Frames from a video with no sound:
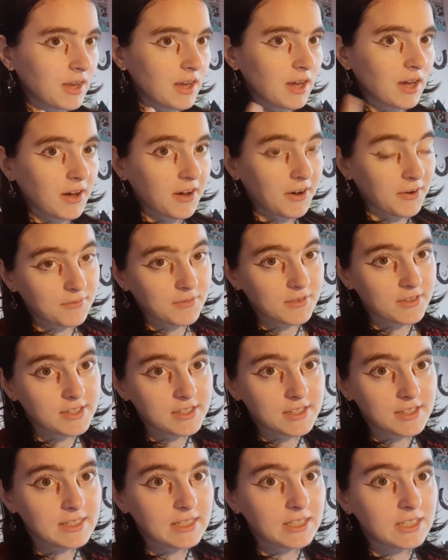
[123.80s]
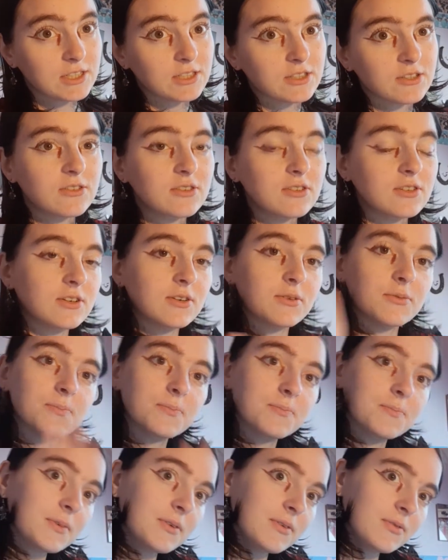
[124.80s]
Obviously, you don't know
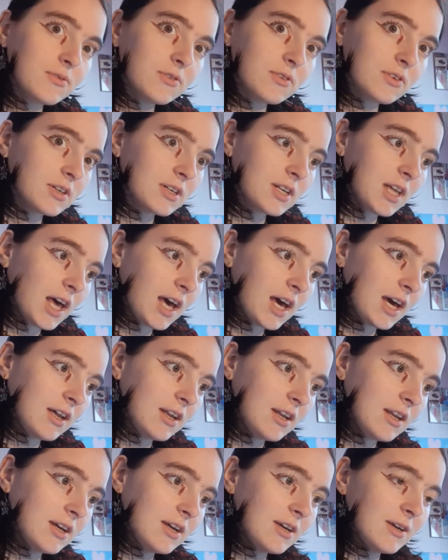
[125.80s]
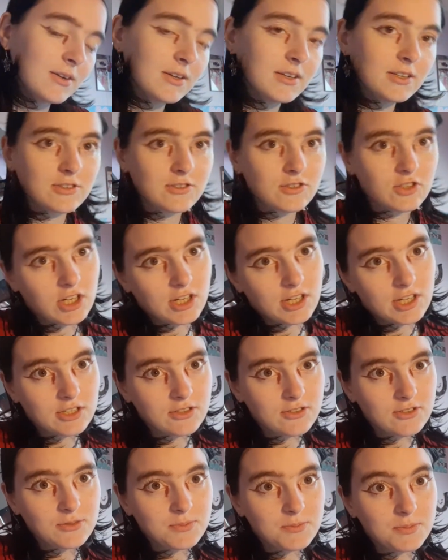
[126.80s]
before that because the child
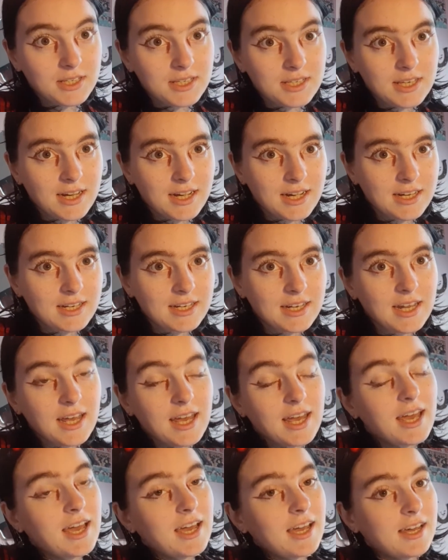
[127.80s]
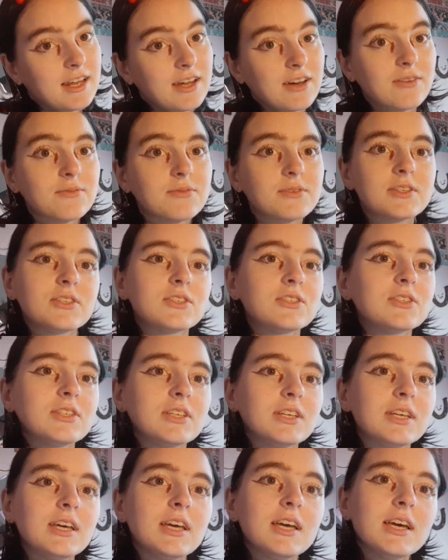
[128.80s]
can't speak yet, and
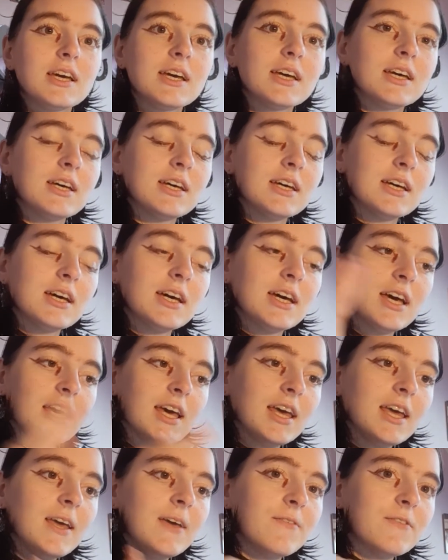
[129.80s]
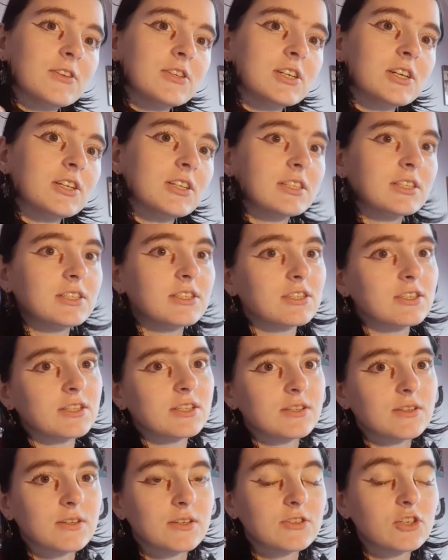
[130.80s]
obviously, if a child has
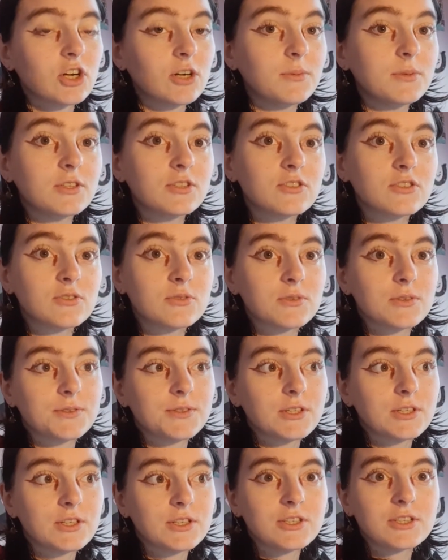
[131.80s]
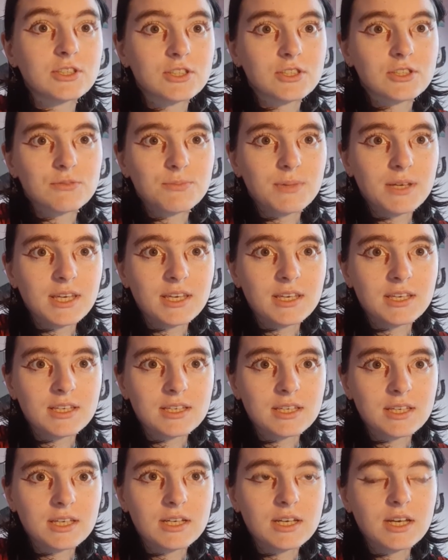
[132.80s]
troubles learning to
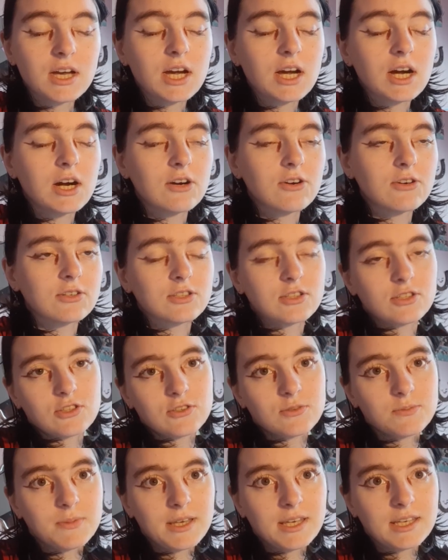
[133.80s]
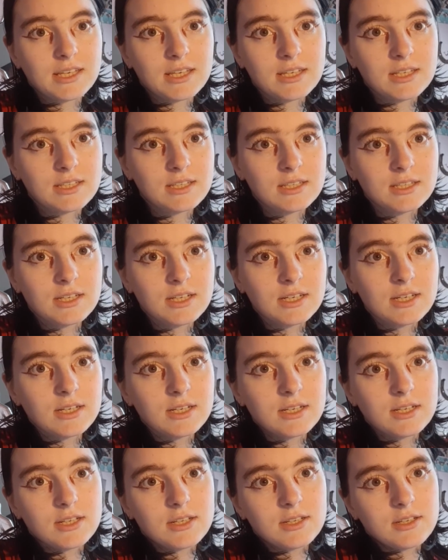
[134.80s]
speak or just speaking,
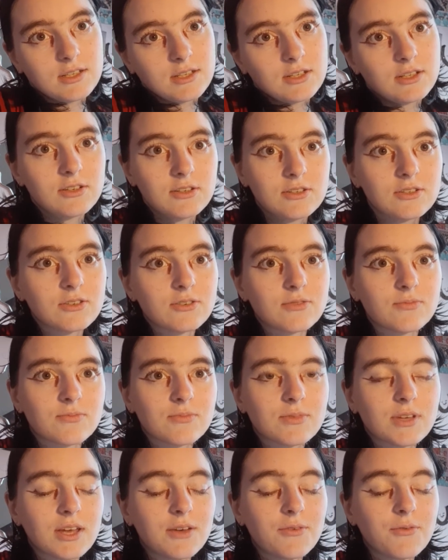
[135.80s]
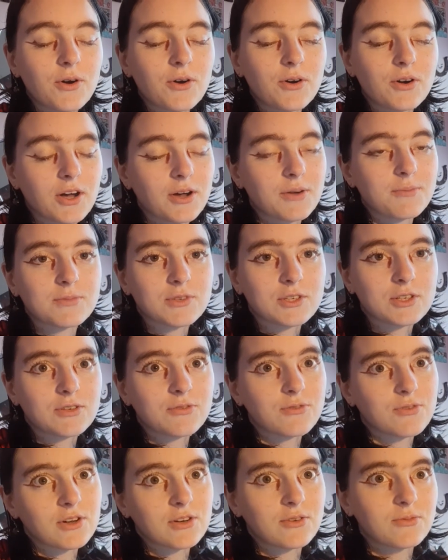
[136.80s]
it will come to the
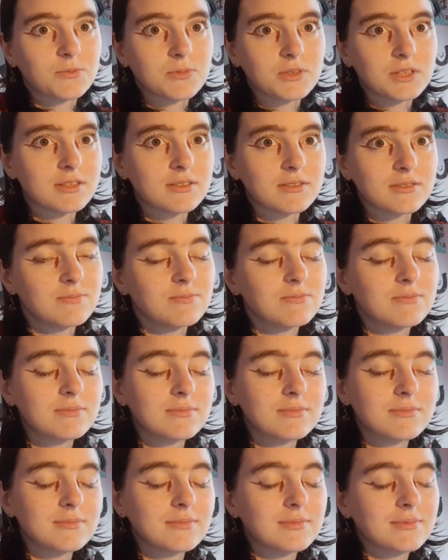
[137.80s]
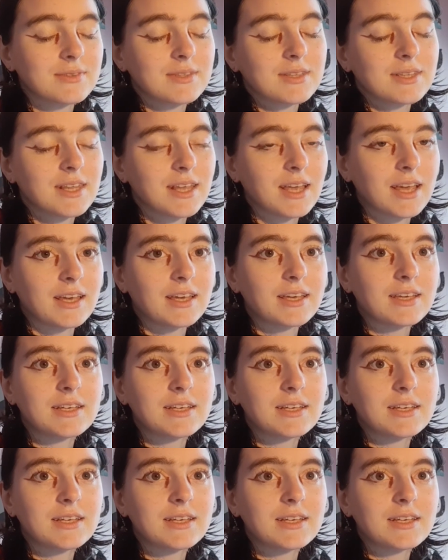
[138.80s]
front when they